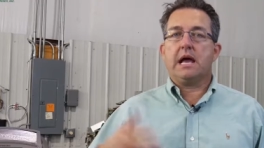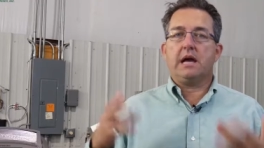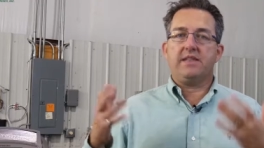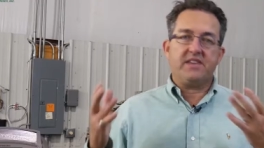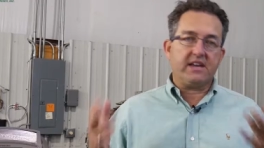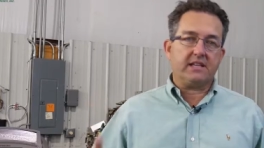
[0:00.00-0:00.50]
I
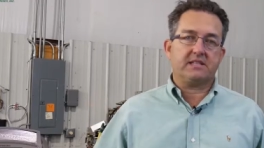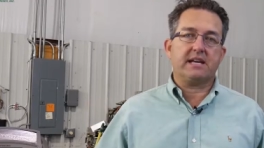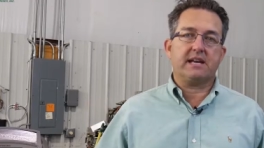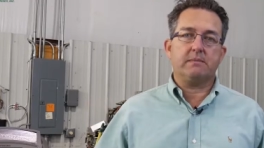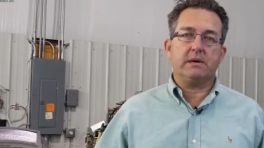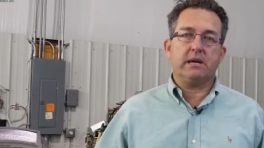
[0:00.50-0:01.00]
think it's
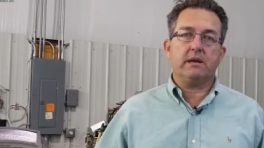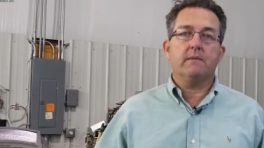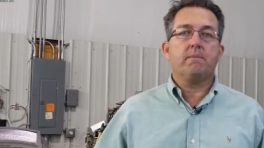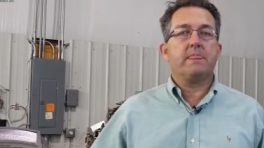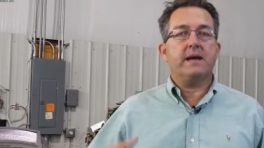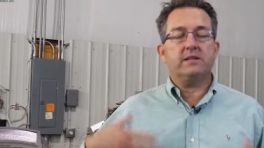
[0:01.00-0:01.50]
out of money."
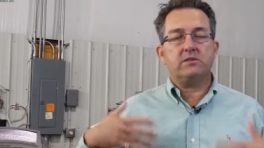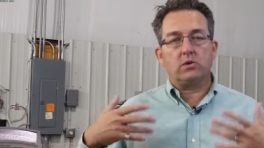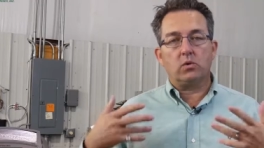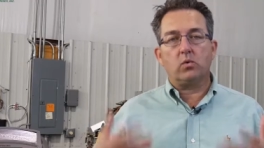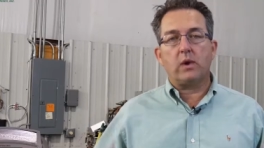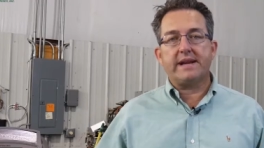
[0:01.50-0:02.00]
And
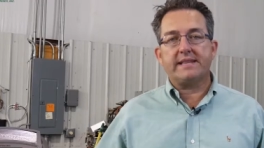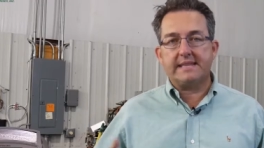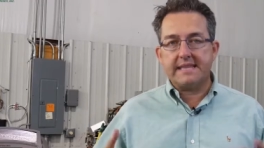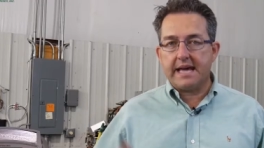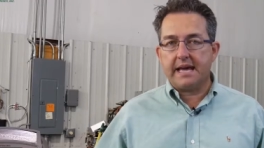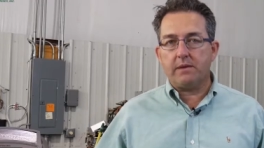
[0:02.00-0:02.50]
so right
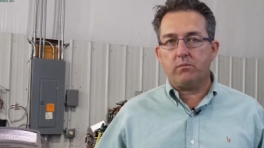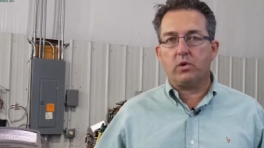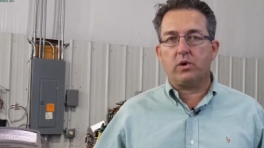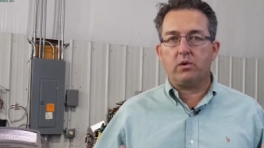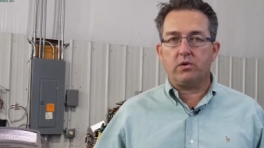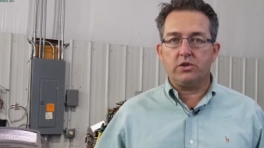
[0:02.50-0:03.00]
then,
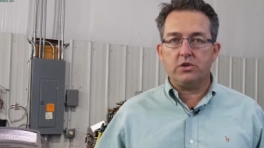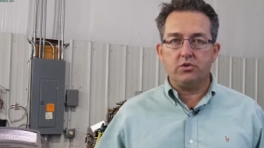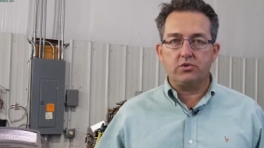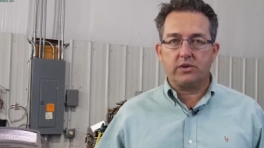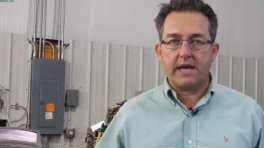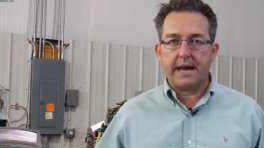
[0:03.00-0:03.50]
what'll
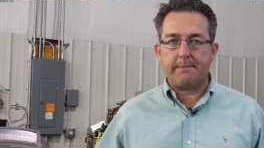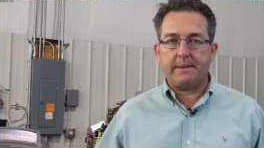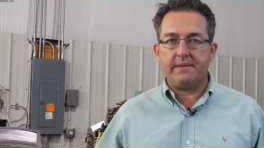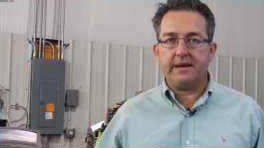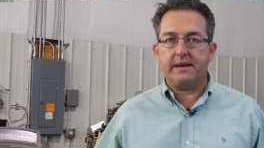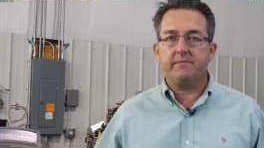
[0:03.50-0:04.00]
usually
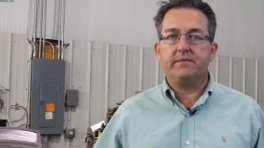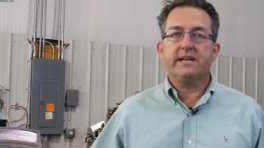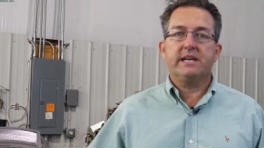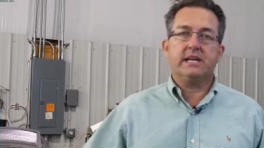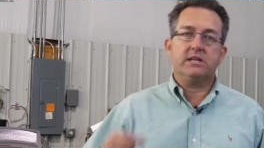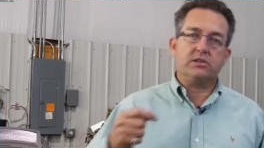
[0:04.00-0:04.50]
happen then
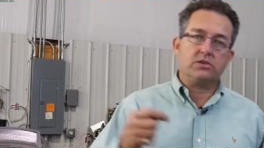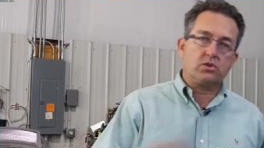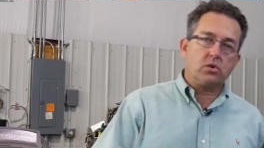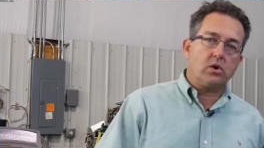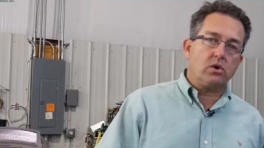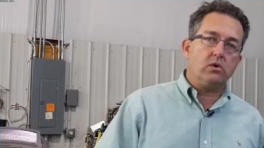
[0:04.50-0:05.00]
is the
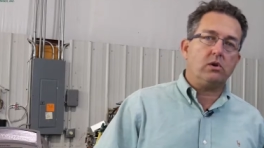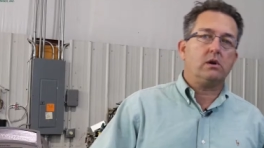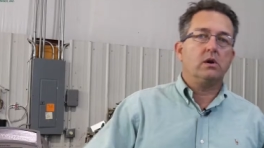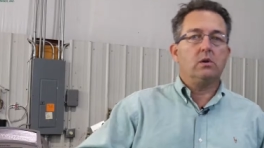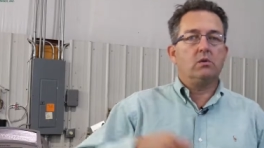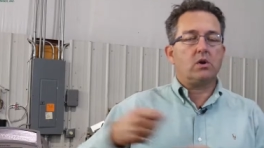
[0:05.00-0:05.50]
store owner
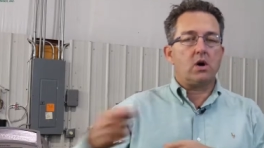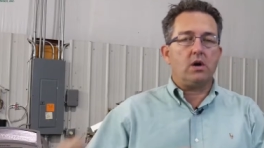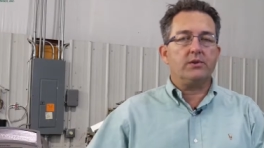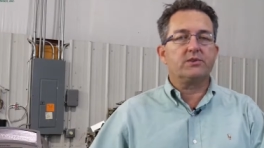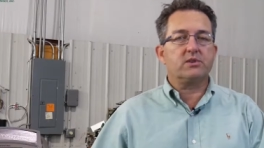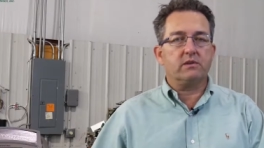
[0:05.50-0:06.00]
will call
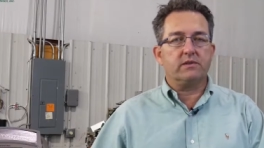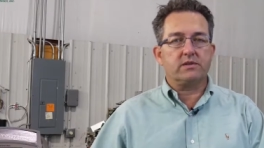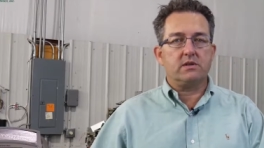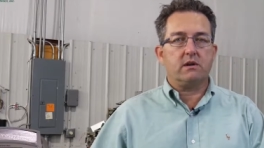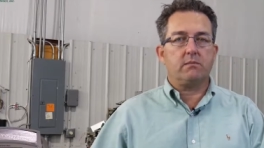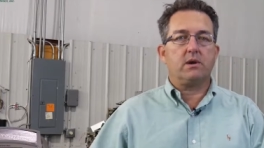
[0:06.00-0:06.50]
the service
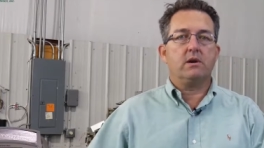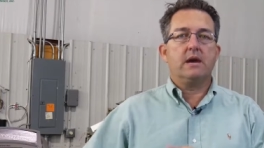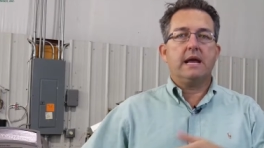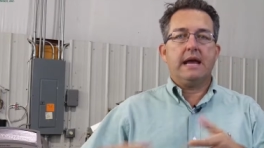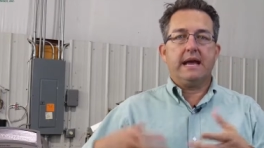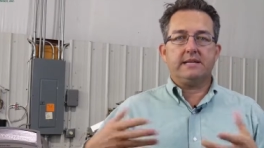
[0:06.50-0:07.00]
number
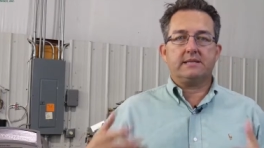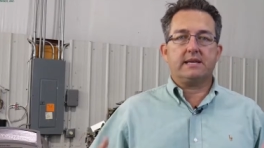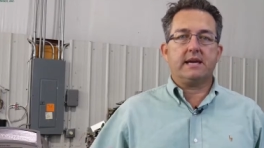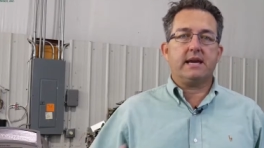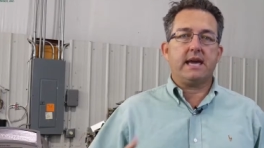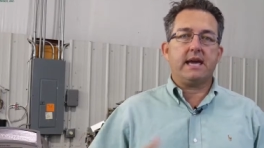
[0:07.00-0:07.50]
and
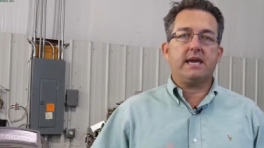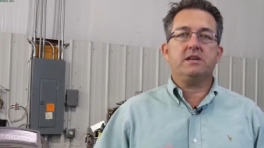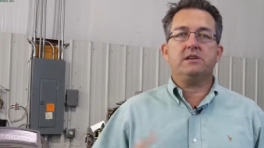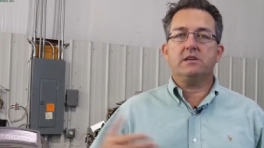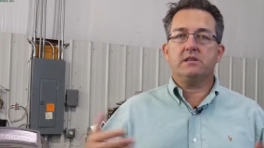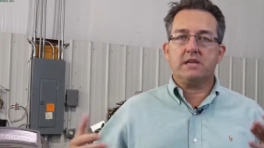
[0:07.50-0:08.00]
say, "Hey,
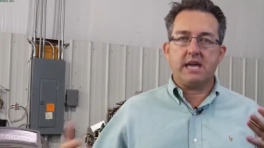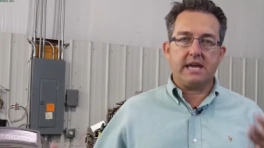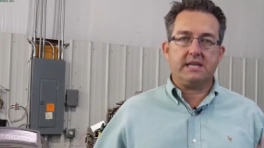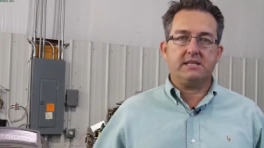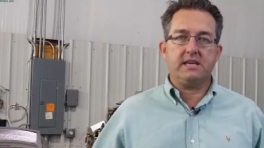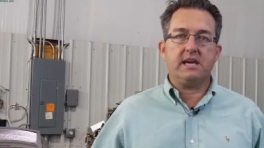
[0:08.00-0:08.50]
the
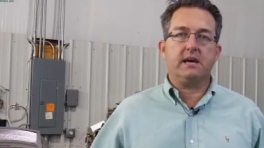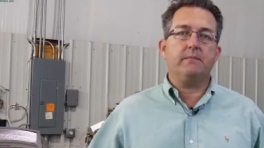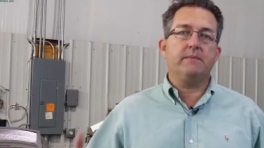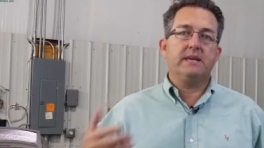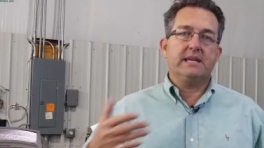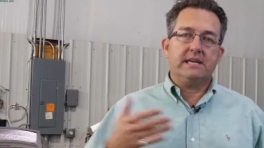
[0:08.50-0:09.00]
ATM
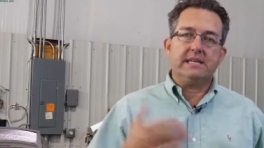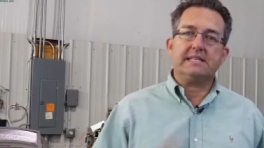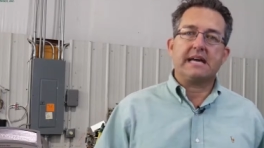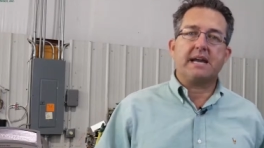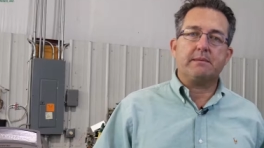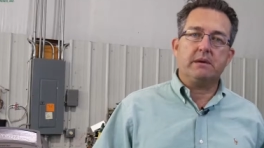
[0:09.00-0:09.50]
is
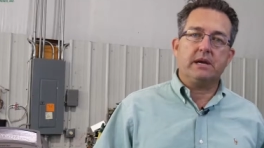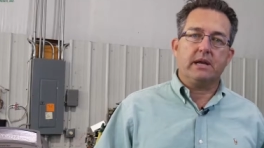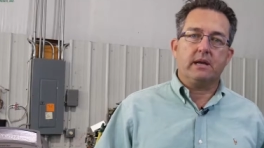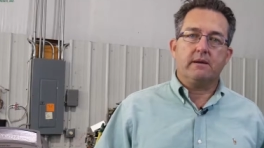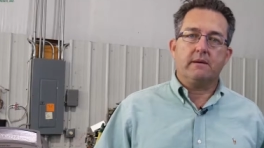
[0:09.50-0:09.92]
out of money."